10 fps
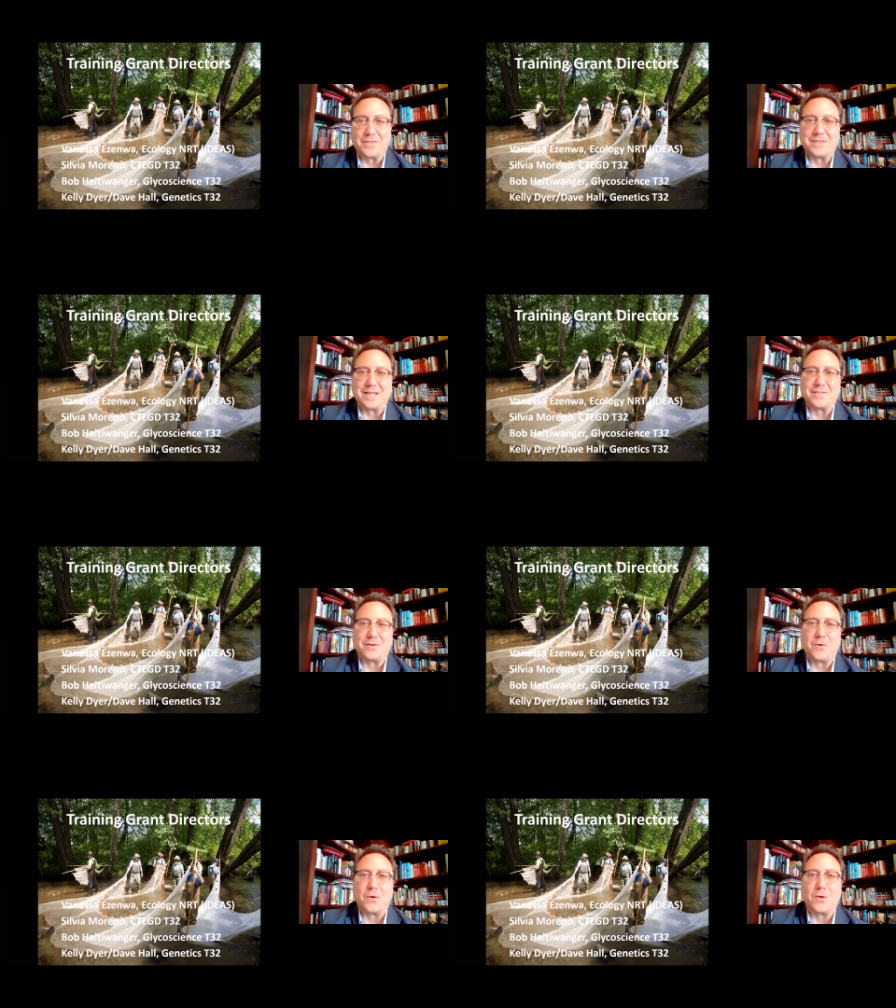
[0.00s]
get the
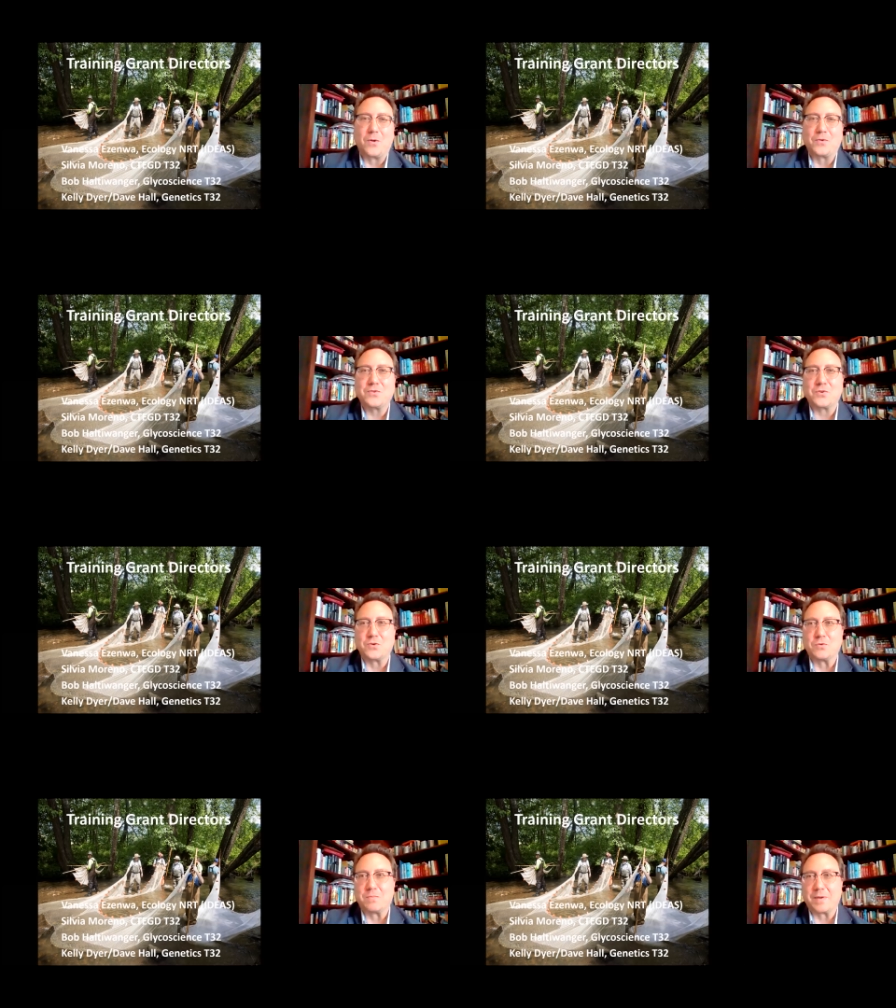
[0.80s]
whole
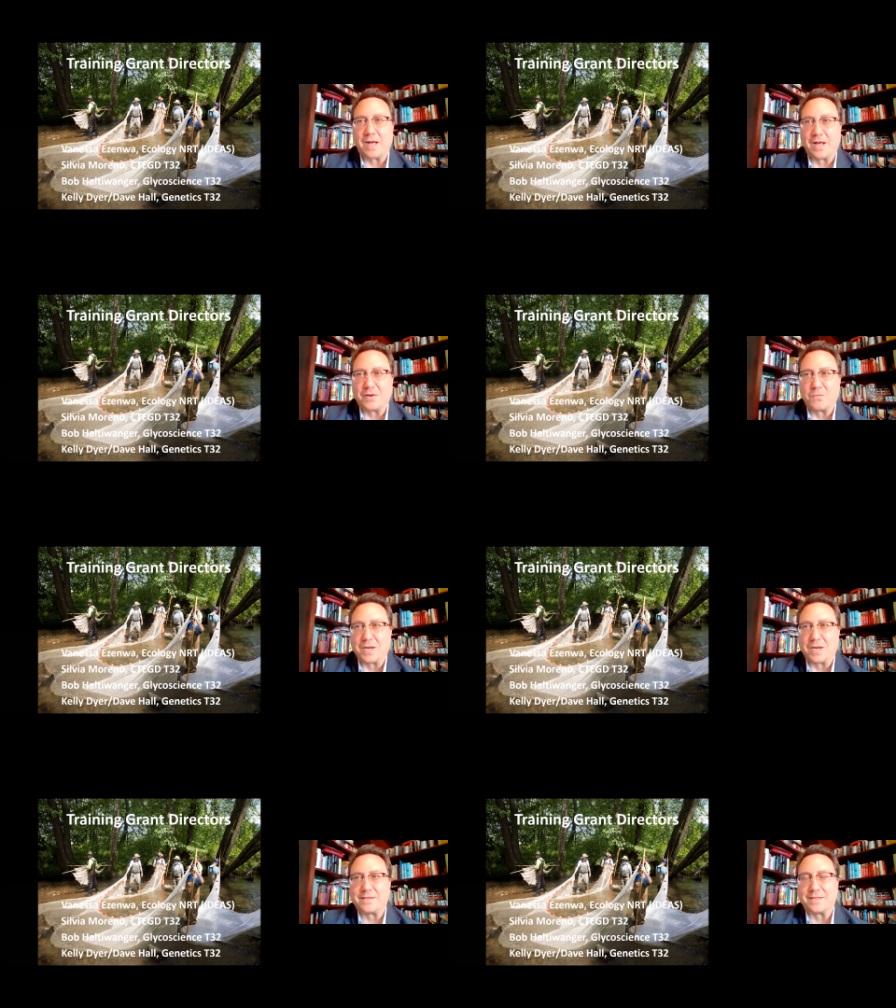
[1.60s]
scoop on
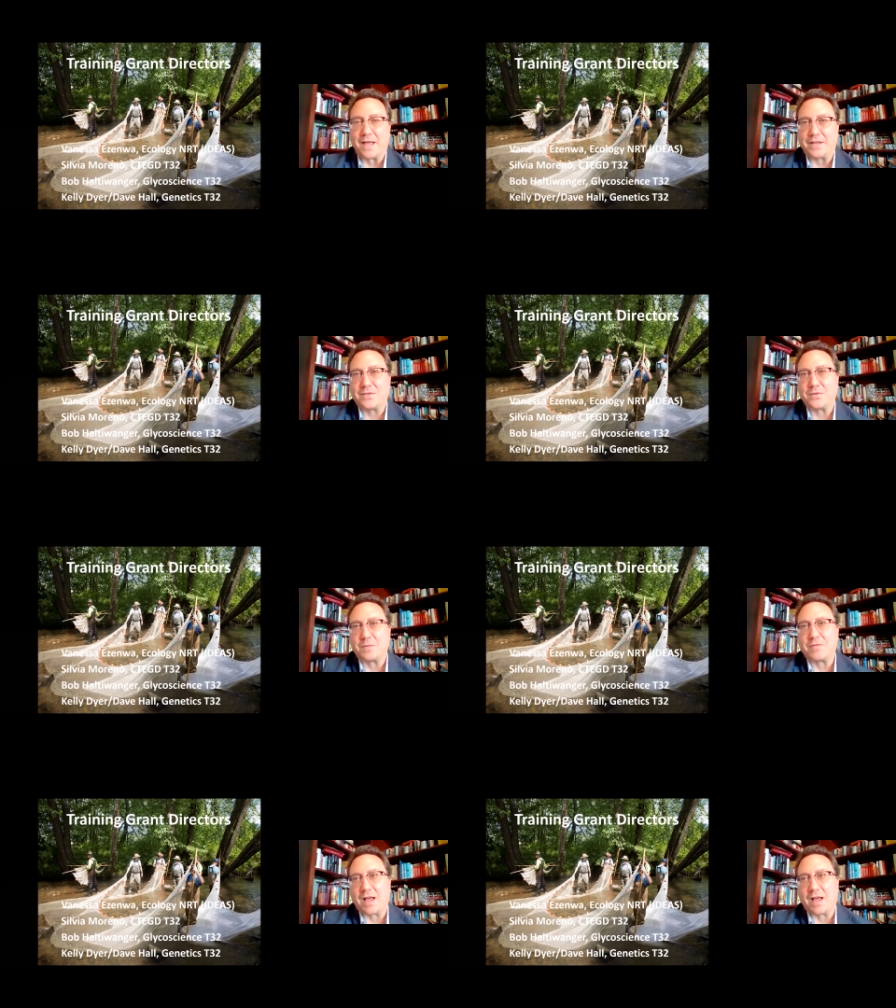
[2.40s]
what it's like to
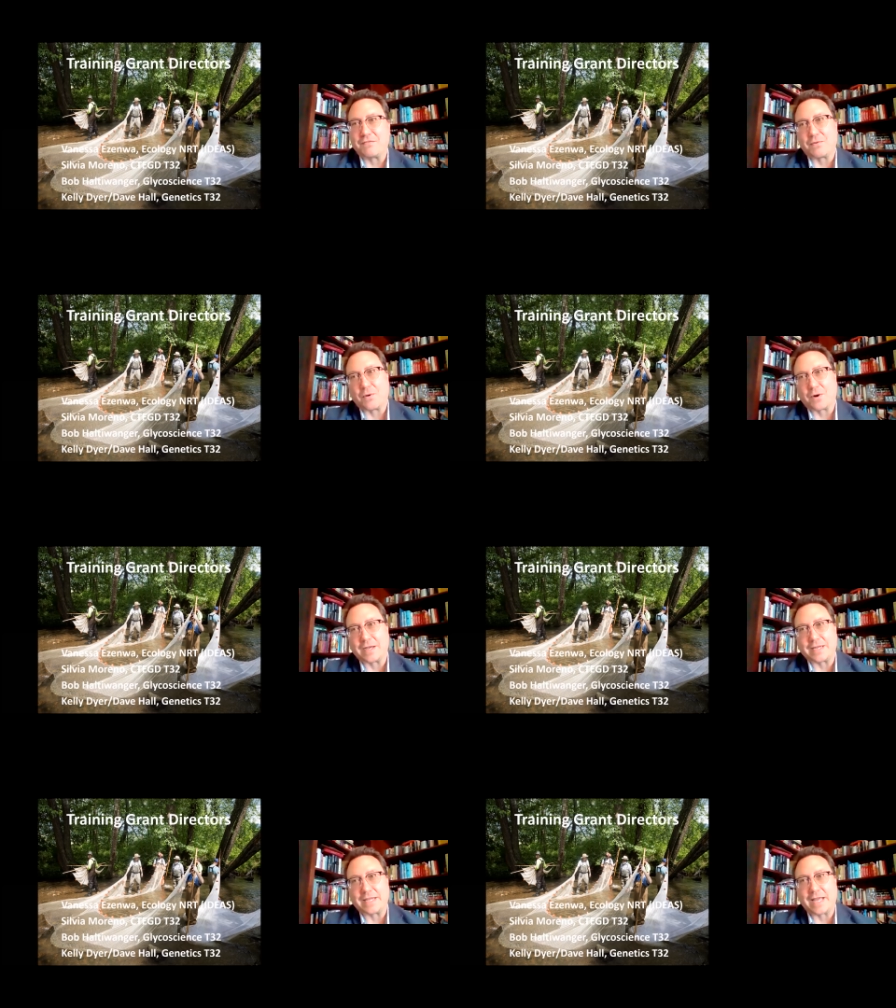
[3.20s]
apply for
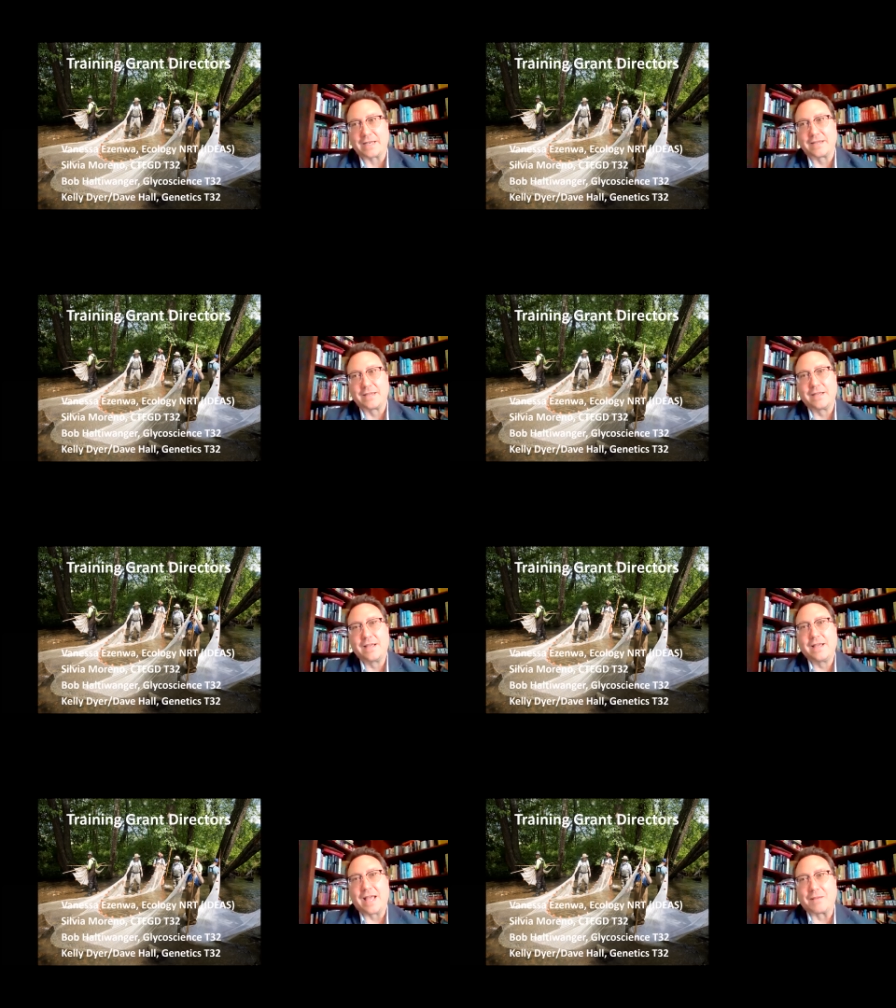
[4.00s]
and get
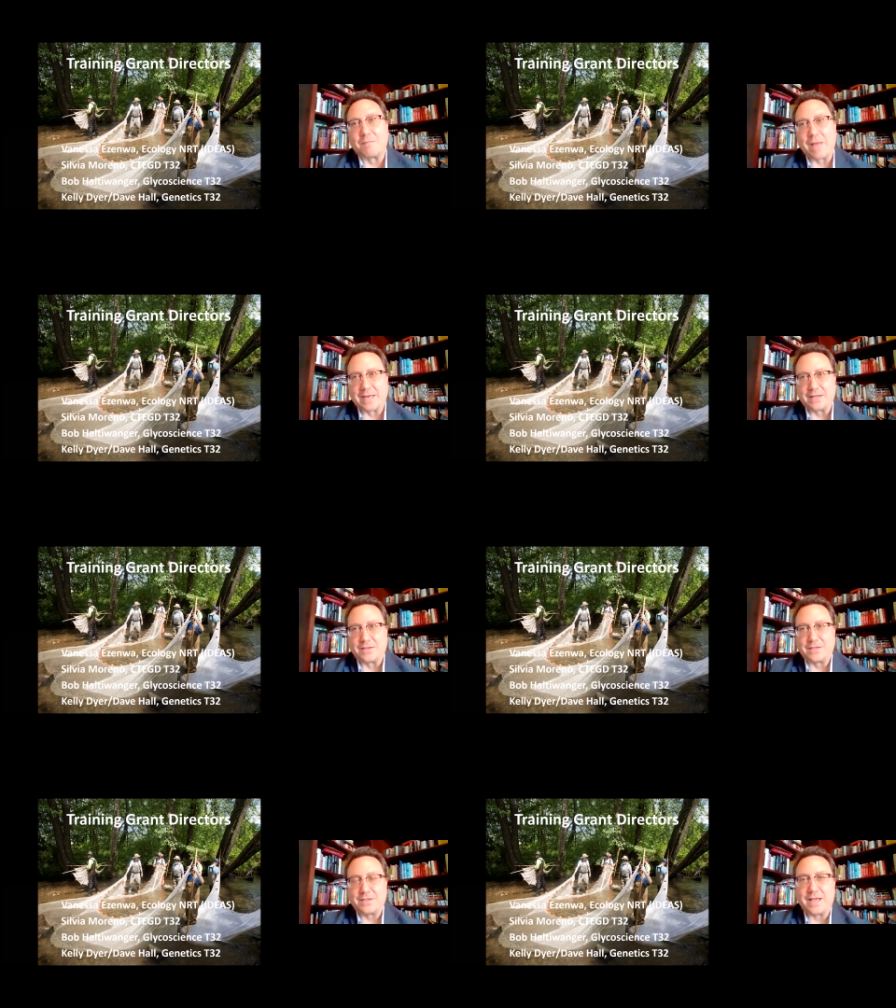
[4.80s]
and
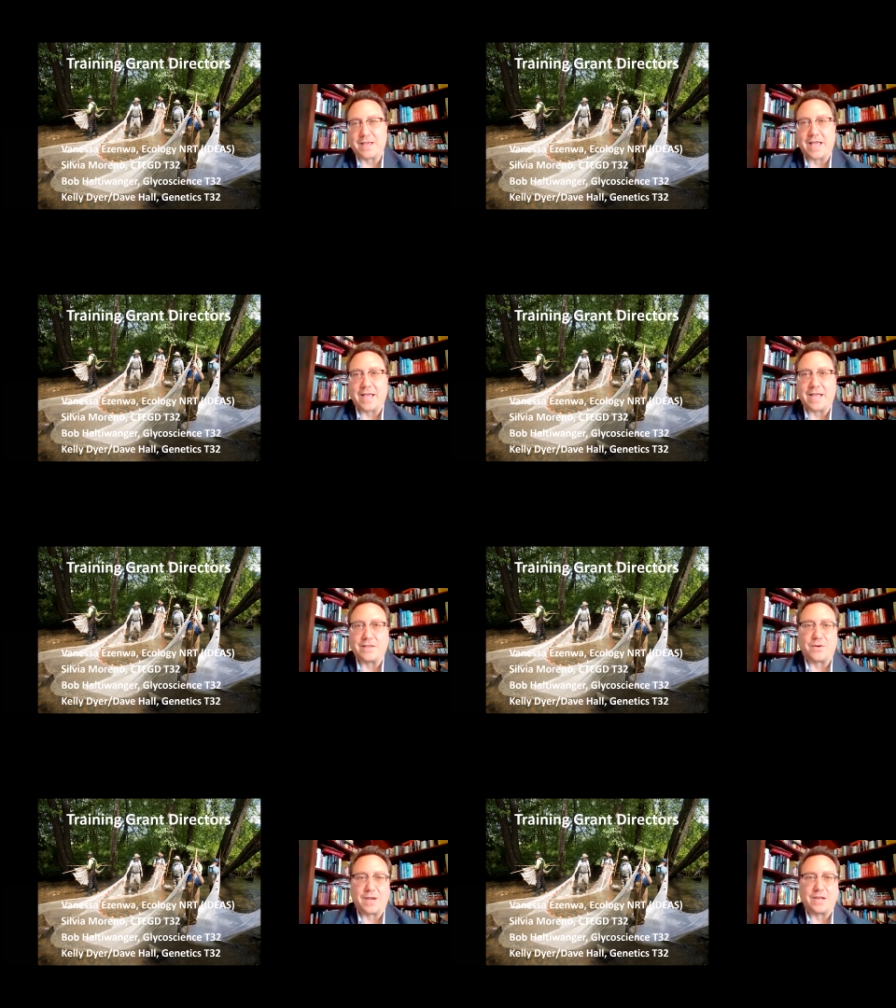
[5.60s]
manage a
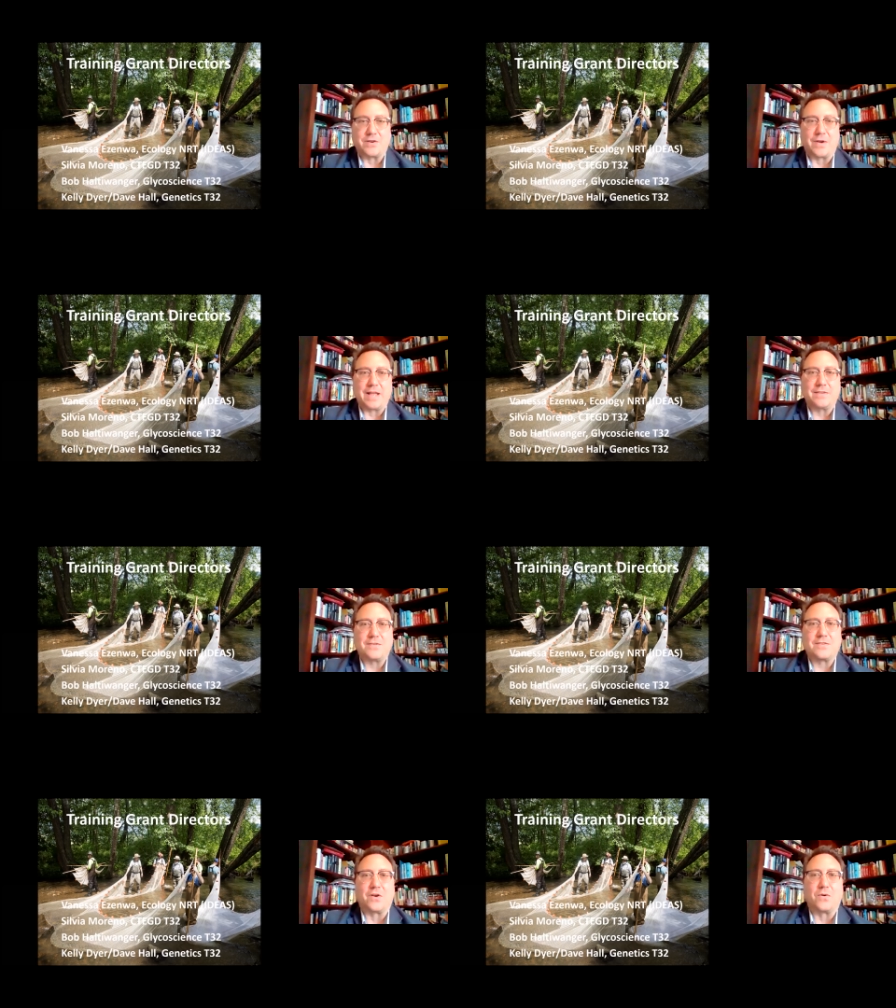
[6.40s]
training grant.
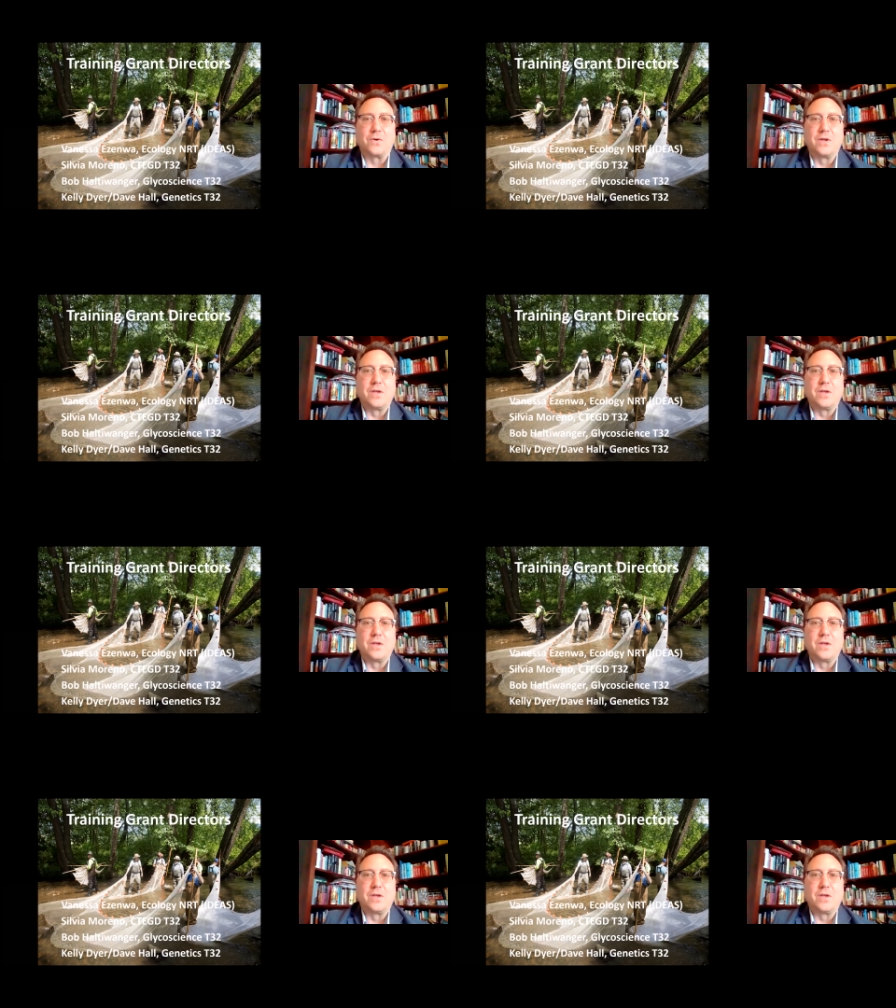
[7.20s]
So